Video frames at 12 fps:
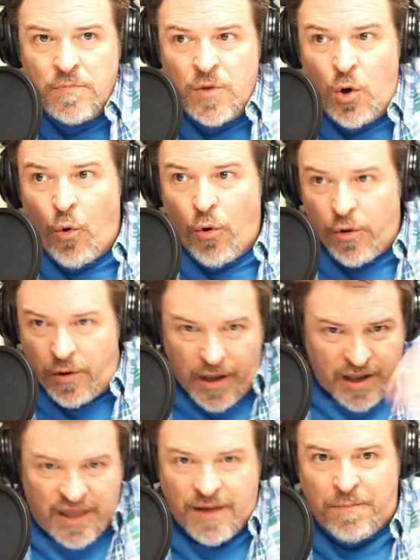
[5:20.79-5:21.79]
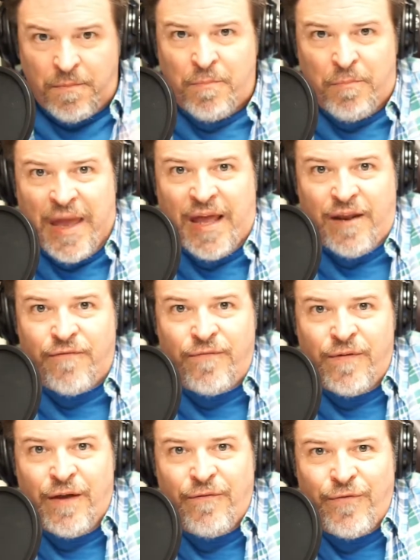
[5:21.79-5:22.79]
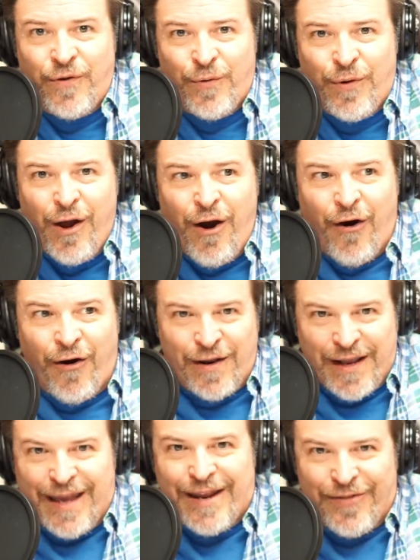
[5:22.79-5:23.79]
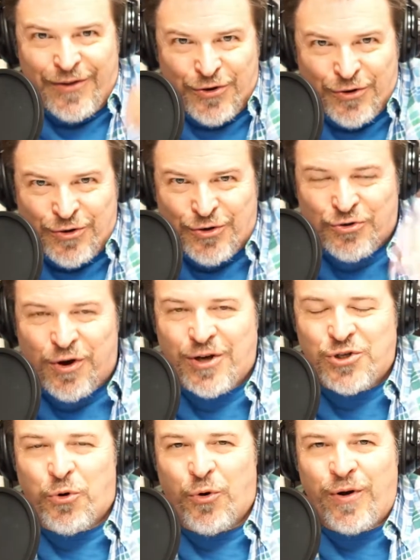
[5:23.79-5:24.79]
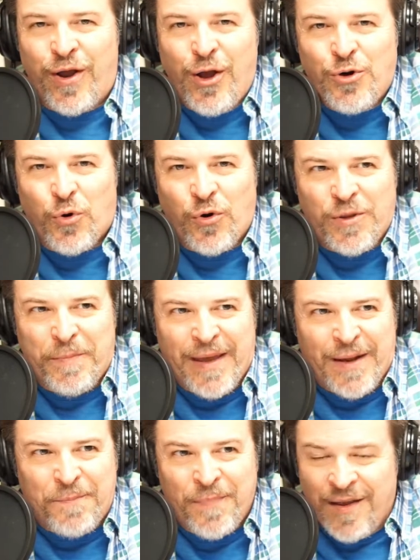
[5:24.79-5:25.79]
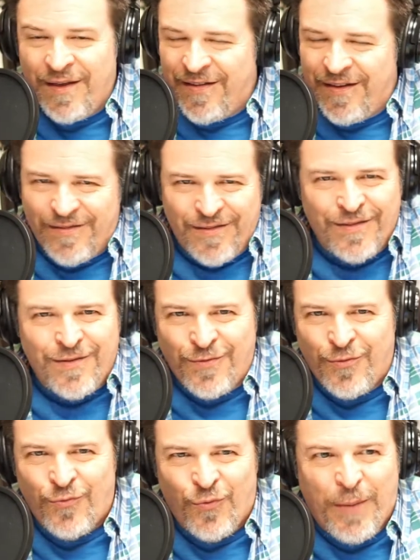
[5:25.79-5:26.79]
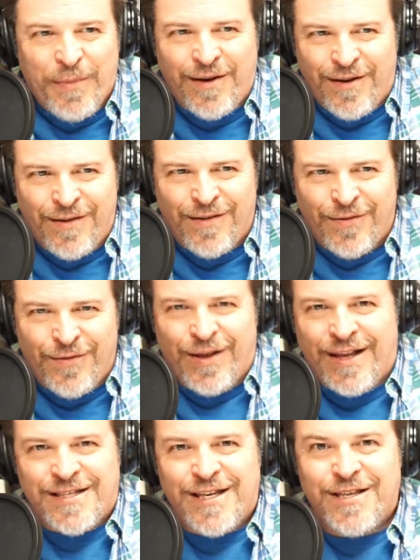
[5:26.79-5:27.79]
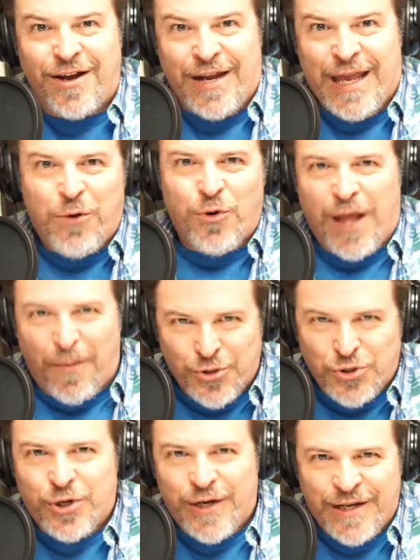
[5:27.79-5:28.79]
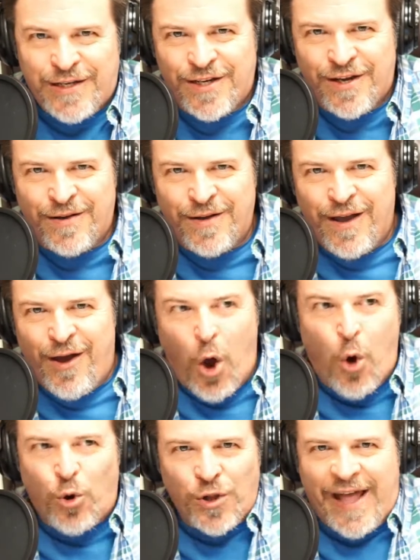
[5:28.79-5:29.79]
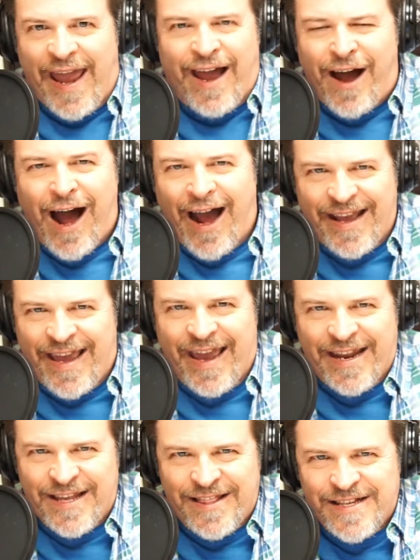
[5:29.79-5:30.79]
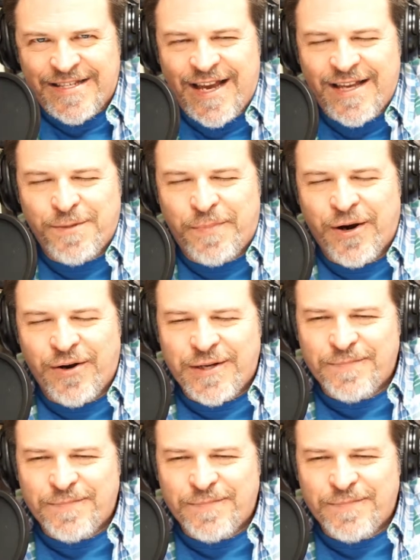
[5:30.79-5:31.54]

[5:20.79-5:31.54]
Or, again, men, if you are a lady and you're drawn toward the men. Women insist on equal opportunity to ogle eye candy these days, apparently.